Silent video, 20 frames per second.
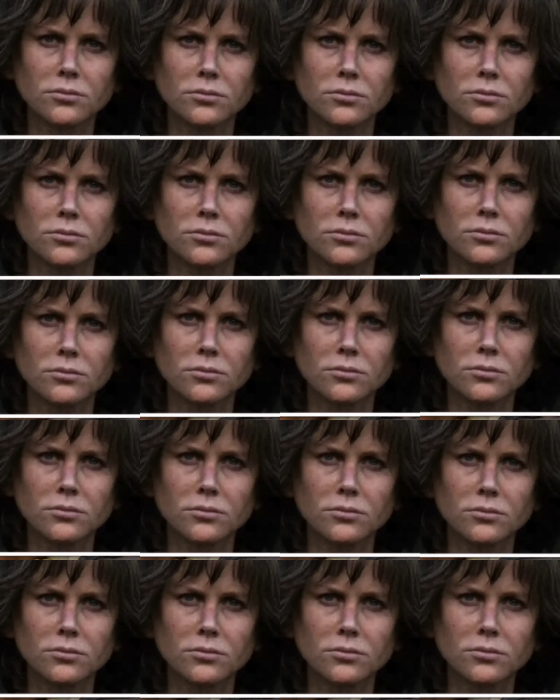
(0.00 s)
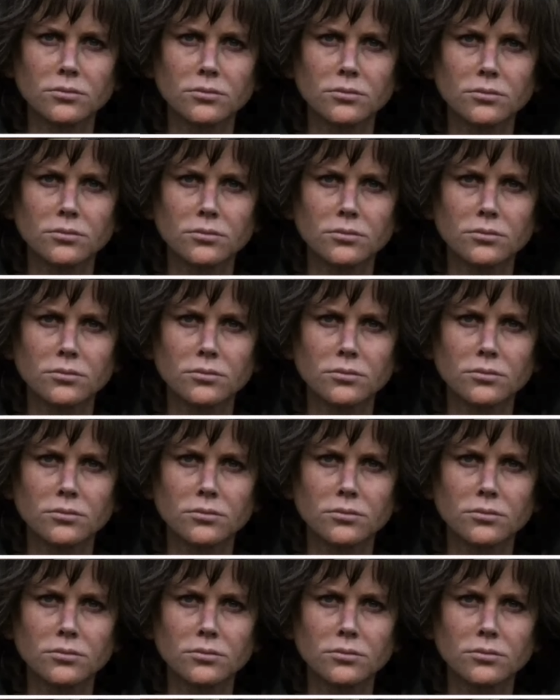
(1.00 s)

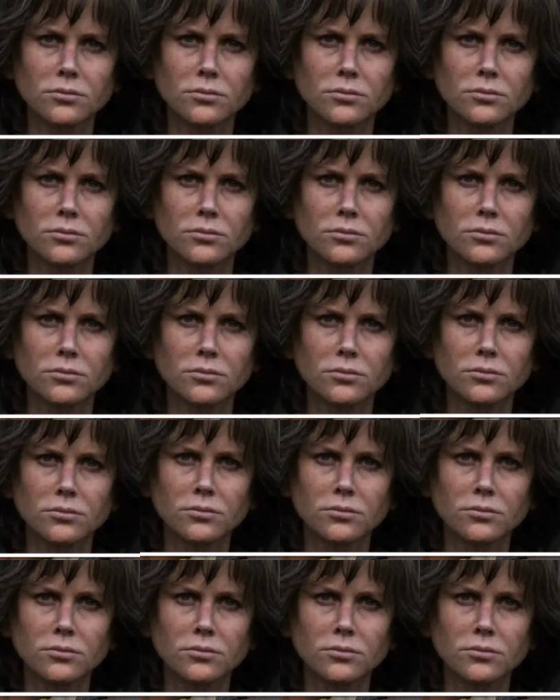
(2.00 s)
[no speech]